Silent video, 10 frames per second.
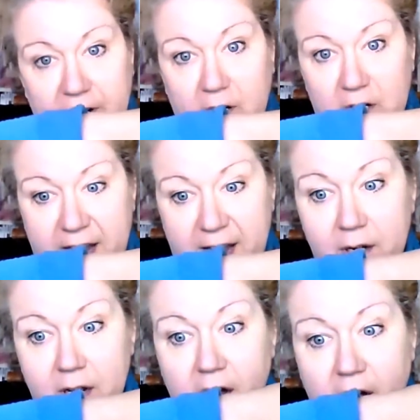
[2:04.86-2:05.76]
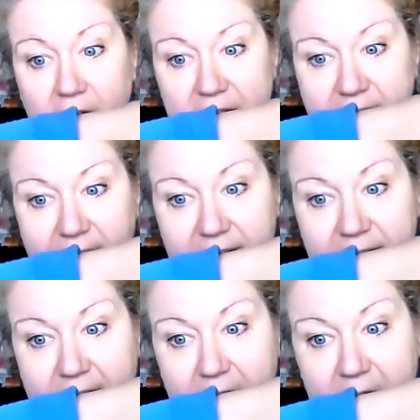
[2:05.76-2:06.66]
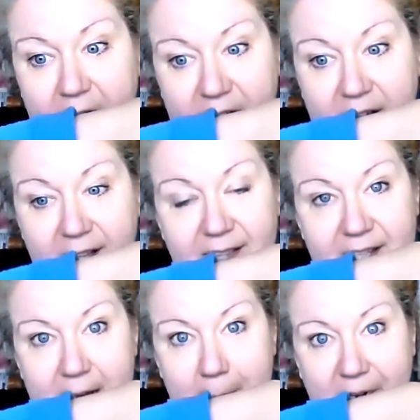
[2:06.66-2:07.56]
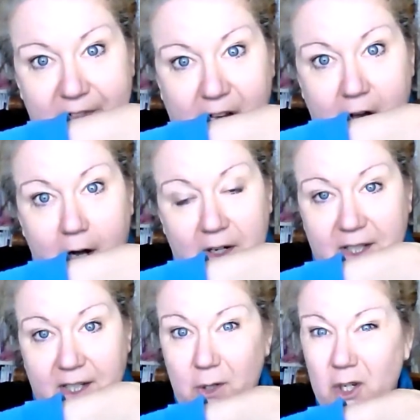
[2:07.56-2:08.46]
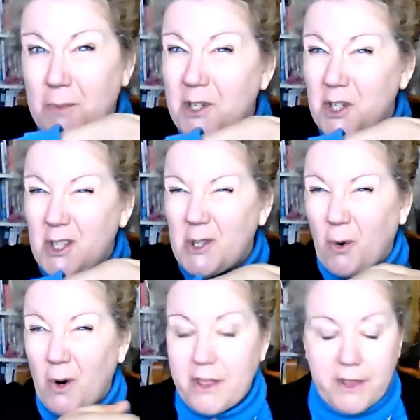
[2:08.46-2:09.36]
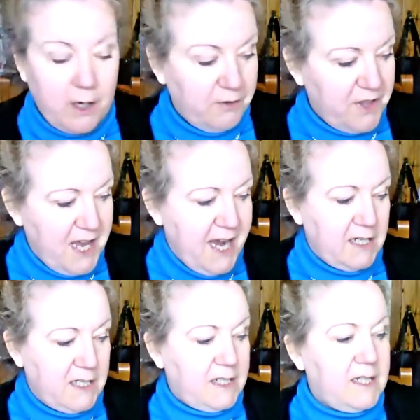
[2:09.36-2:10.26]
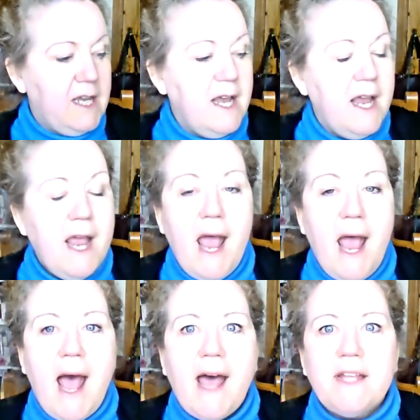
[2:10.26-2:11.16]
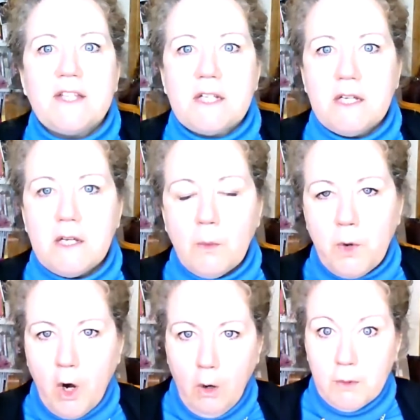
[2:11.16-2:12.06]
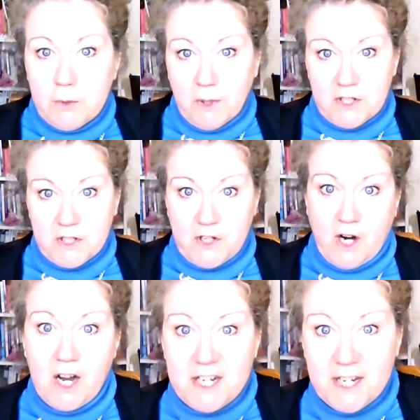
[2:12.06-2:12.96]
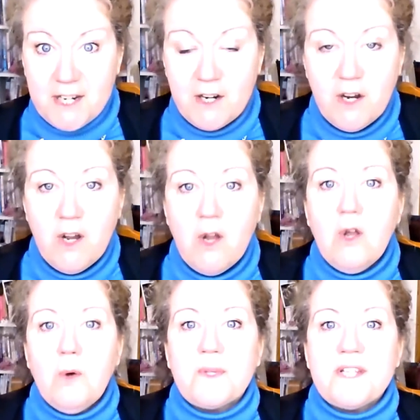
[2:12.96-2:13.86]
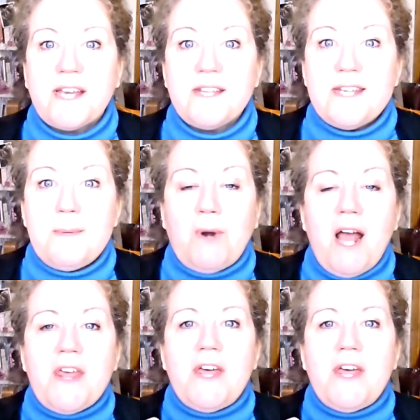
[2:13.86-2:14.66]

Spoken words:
down until it's down near the tip of the coccyx. So you should be just north of the anus. And we always want to start with taking a deep breath